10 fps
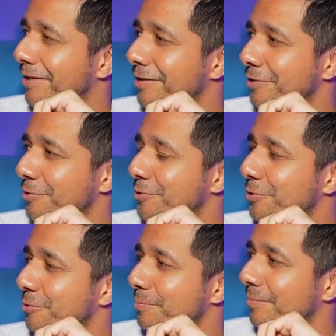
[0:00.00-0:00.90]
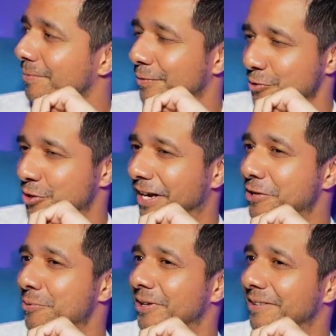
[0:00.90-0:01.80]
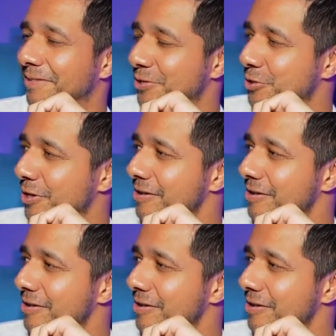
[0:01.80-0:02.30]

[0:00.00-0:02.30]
YouTube for January of this year,